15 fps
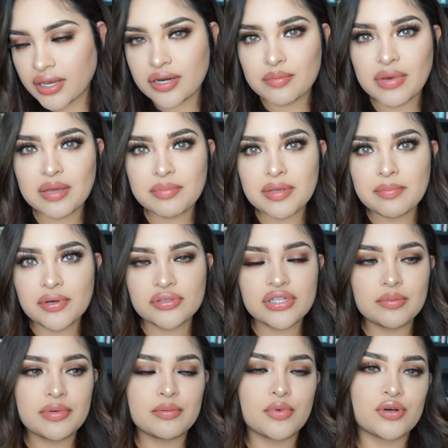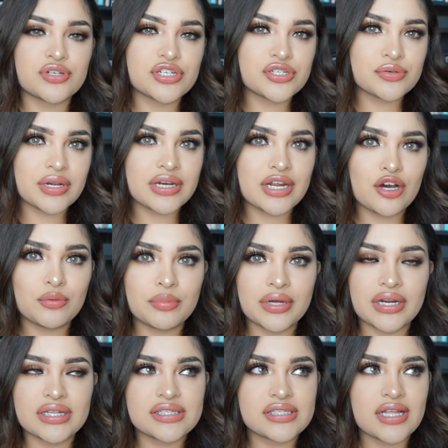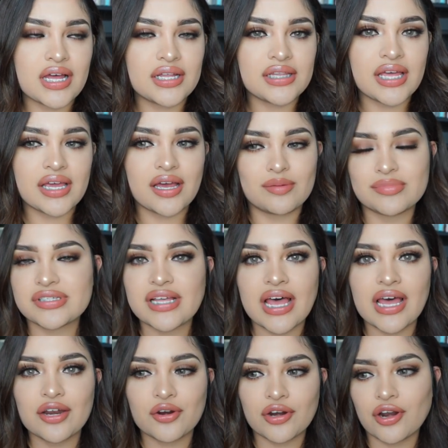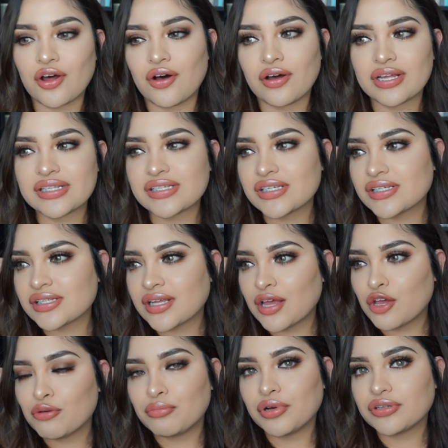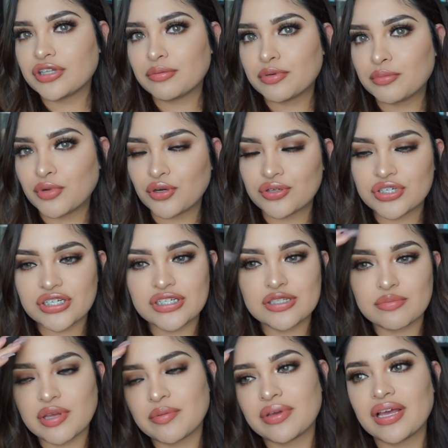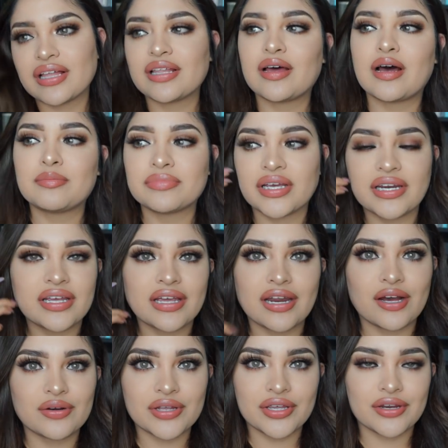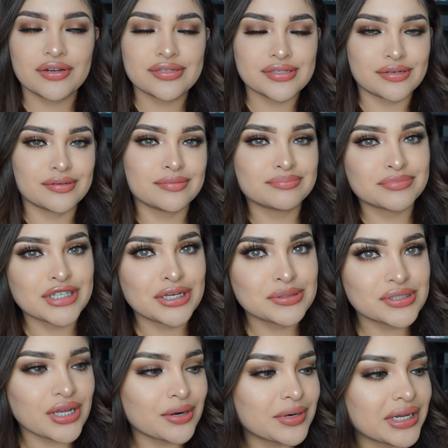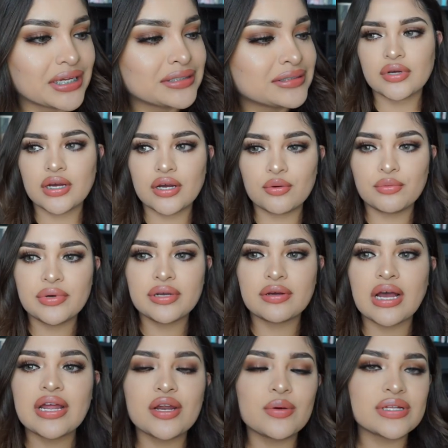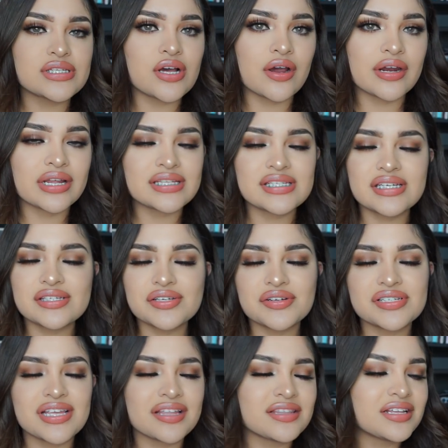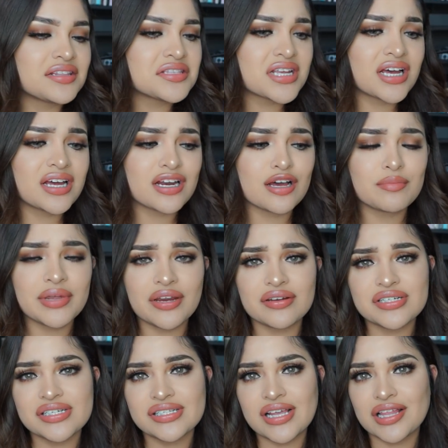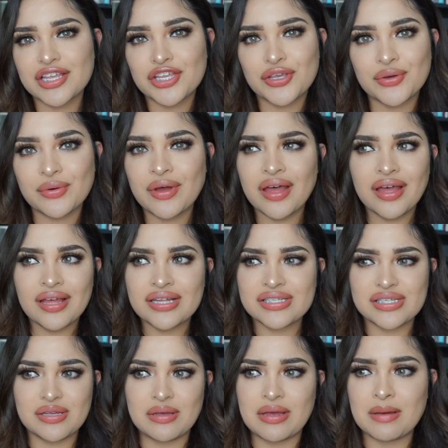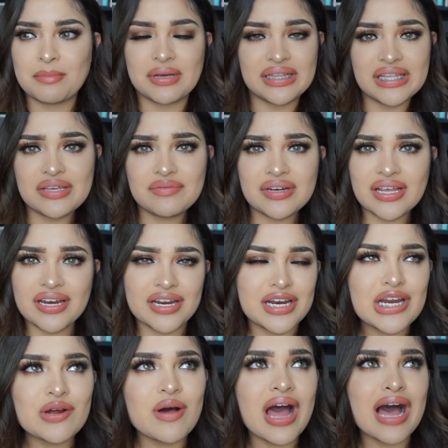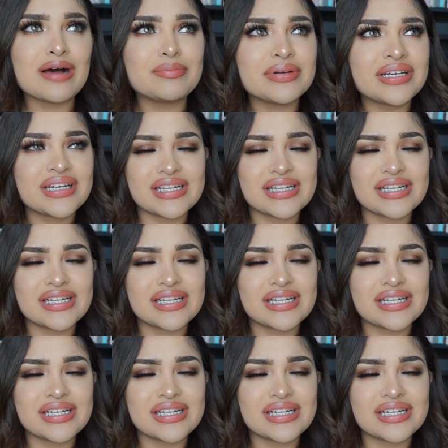And it might be built up emotions right now, but it's not like I'm sad or at all. It's just built up emotions. Maybe I'm getting it out here, so sorry. I know it's hard. It's easier said than done. I'm here just telling you to believe in it and it'll happen.